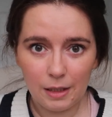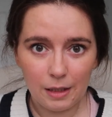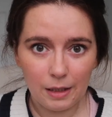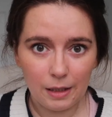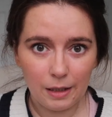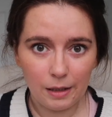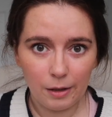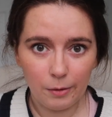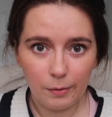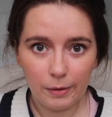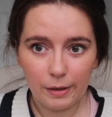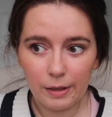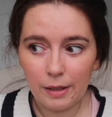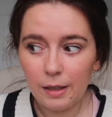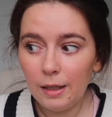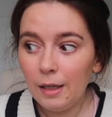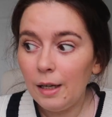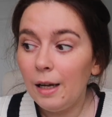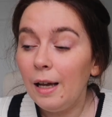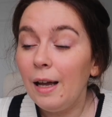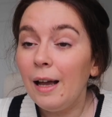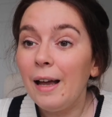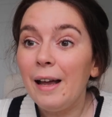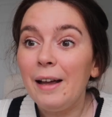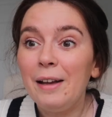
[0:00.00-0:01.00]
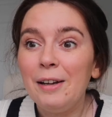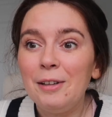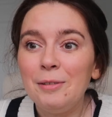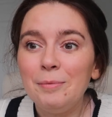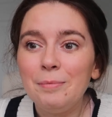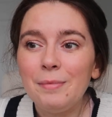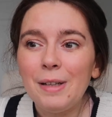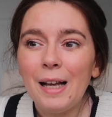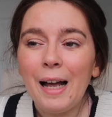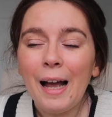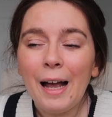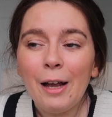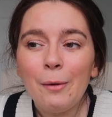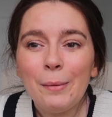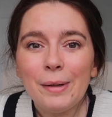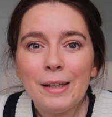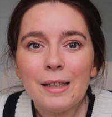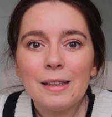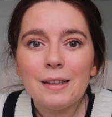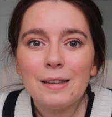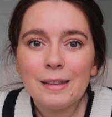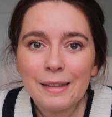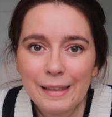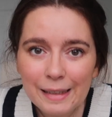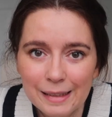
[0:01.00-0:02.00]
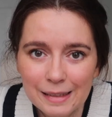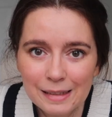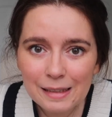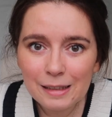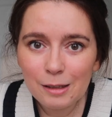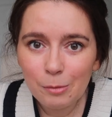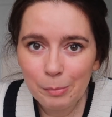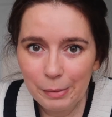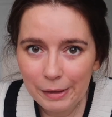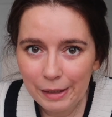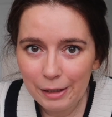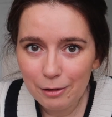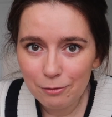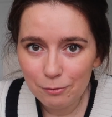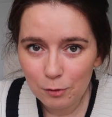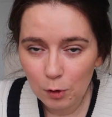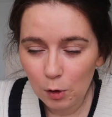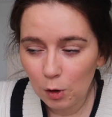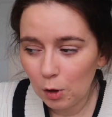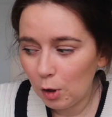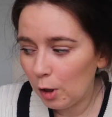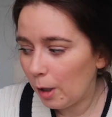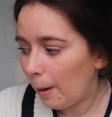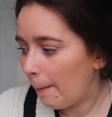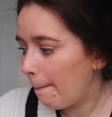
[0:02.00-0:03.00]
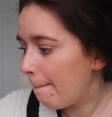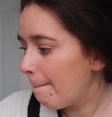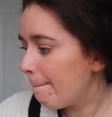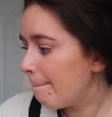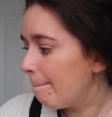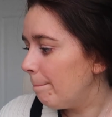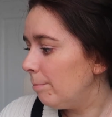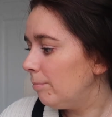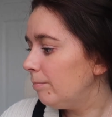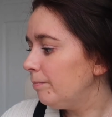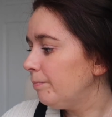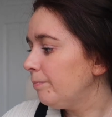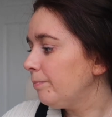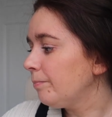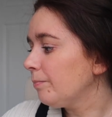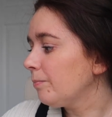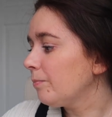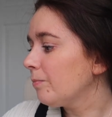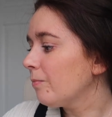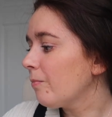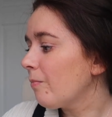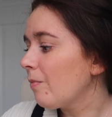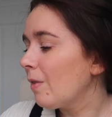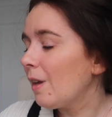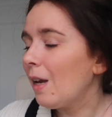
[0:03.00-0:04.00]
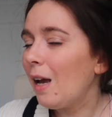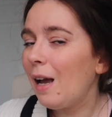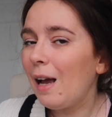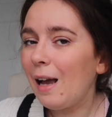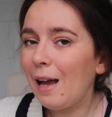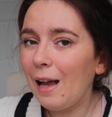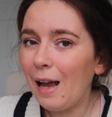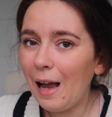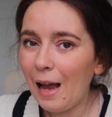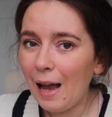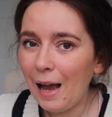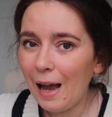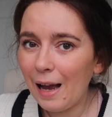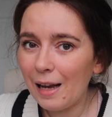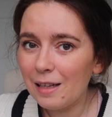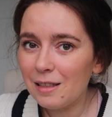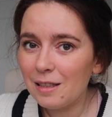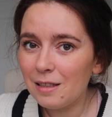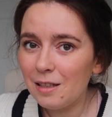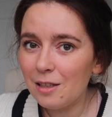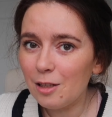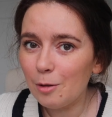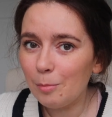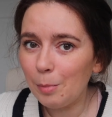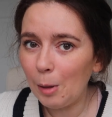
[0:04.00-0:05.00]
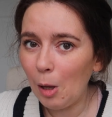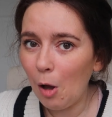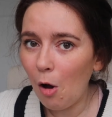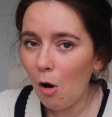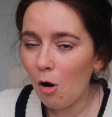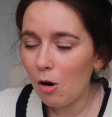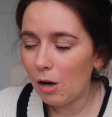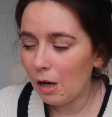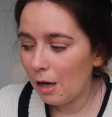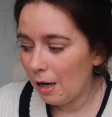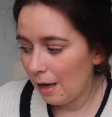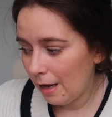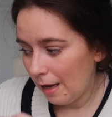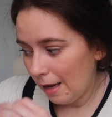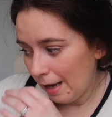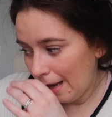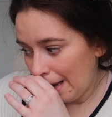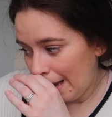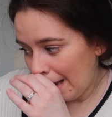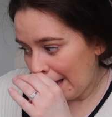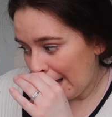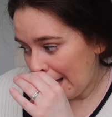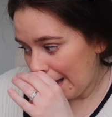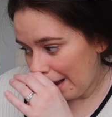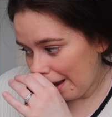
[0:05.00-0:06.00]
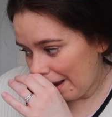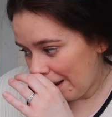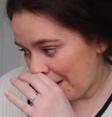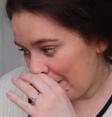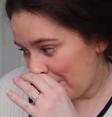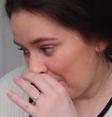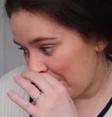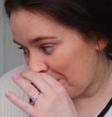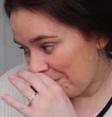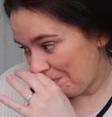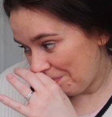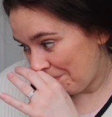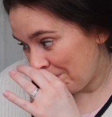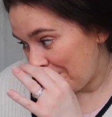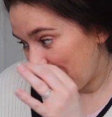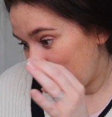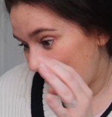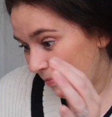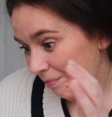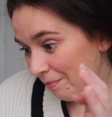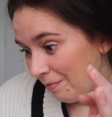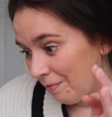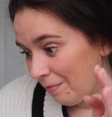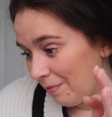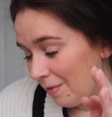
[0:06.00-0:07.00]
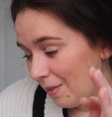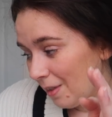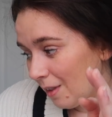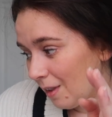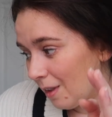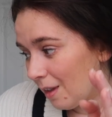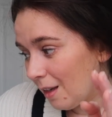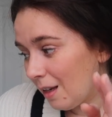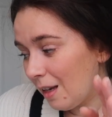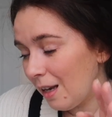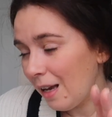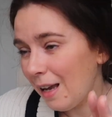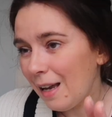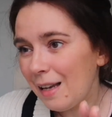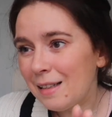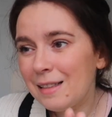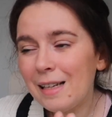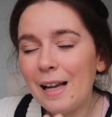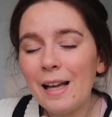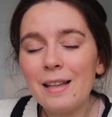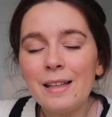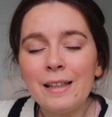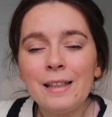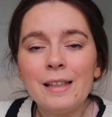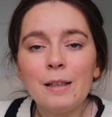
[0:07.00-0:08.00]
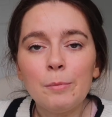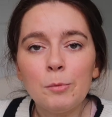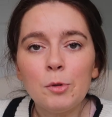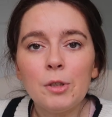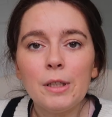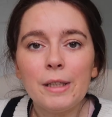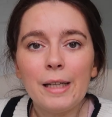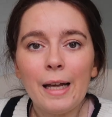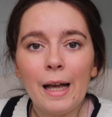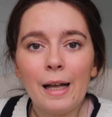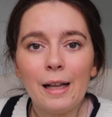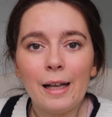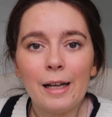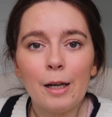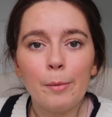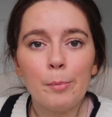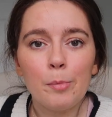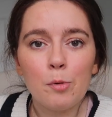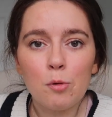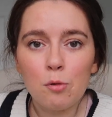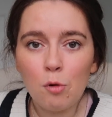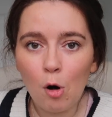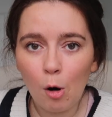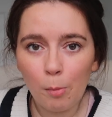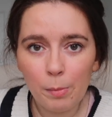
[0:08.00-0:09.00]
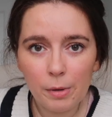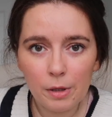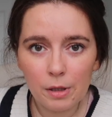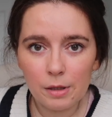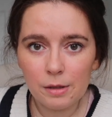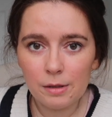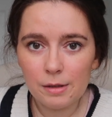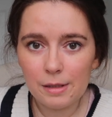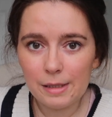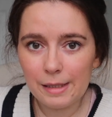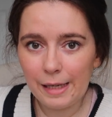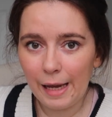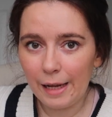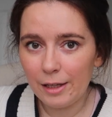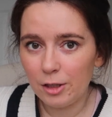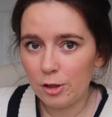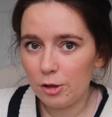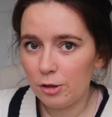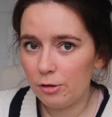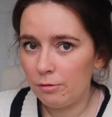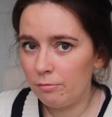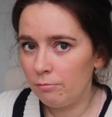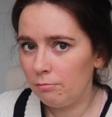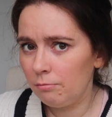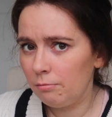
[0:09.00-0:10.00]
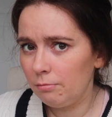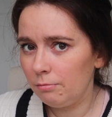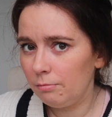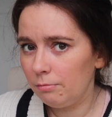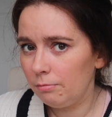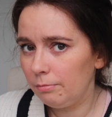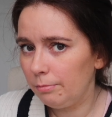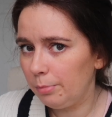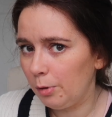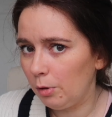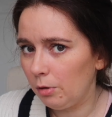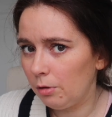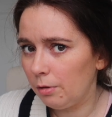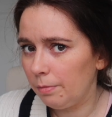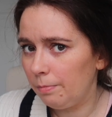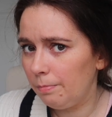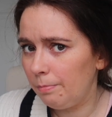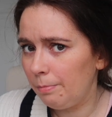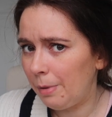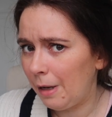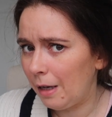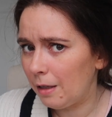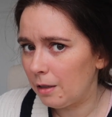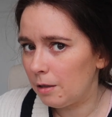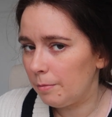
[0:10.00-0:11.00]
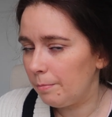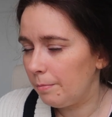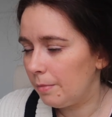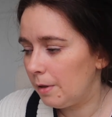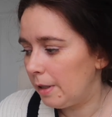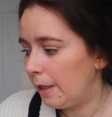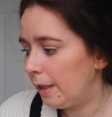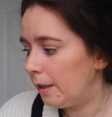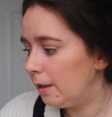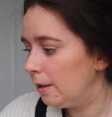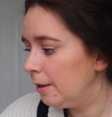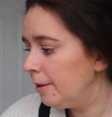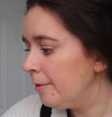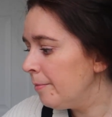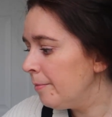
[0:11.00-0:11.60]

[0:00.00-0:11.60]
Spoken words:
Anyway, I went a little bit rogue. I had another block, and I think I'm going to get like a proper sketchbook pad thing,